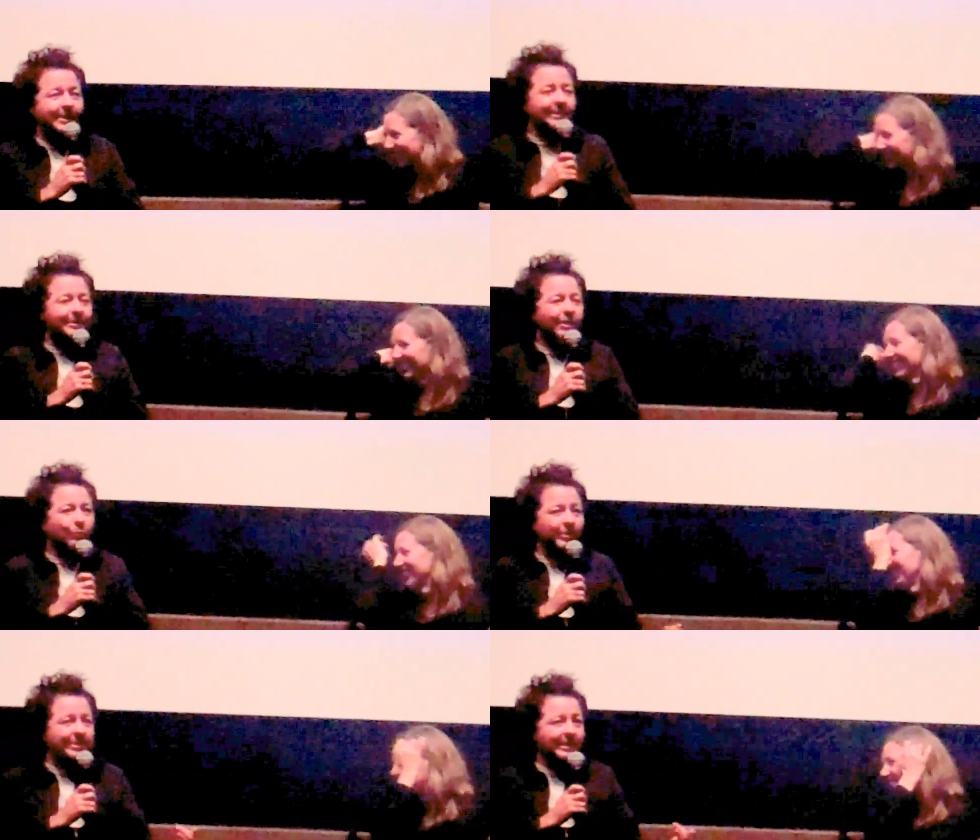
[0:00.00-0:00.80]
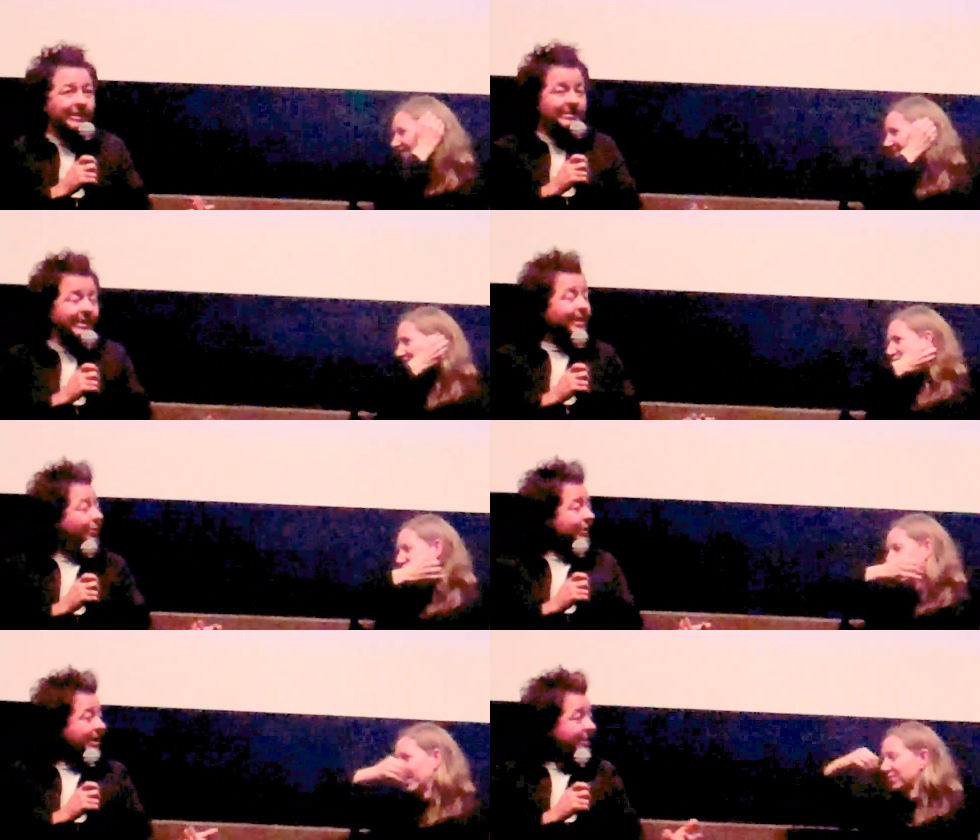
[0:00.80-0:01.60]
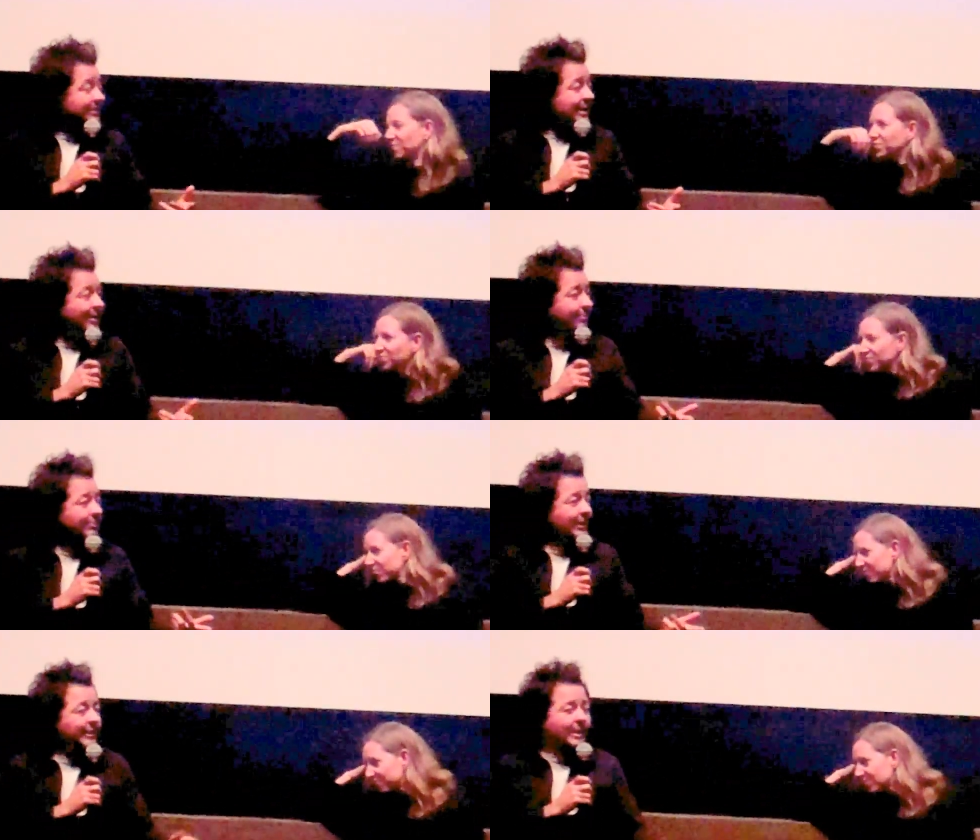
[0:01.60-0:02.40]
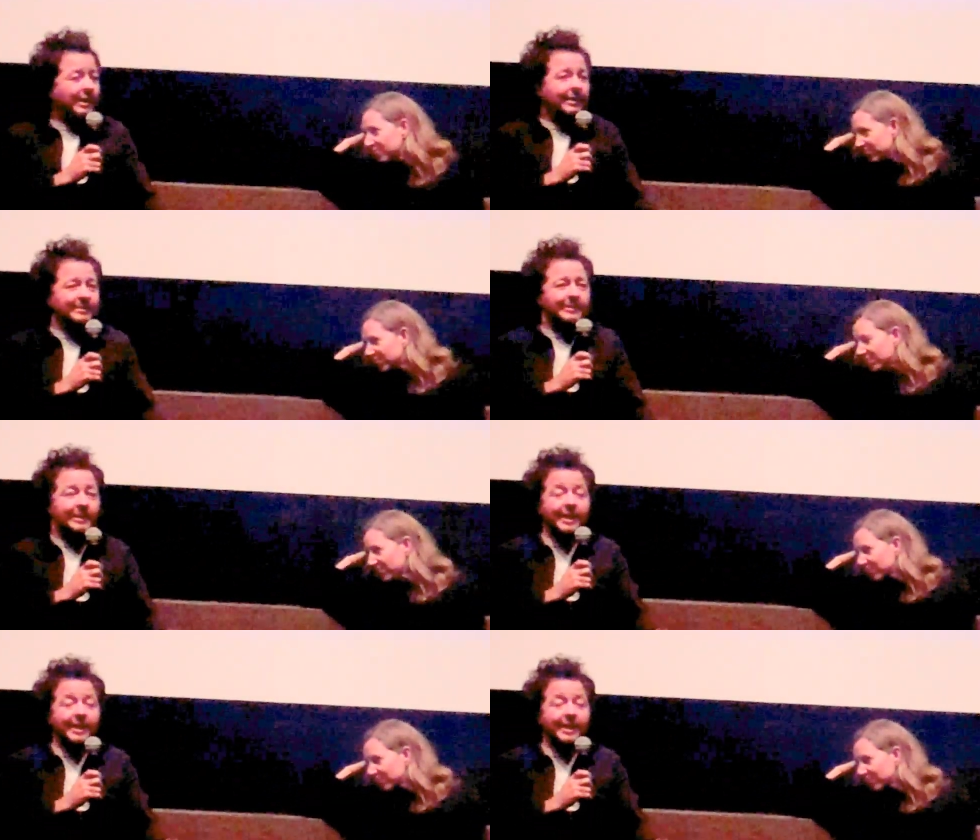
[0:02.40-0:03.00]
Speaker 1: that you know we're thinking together a lot of the time honestly.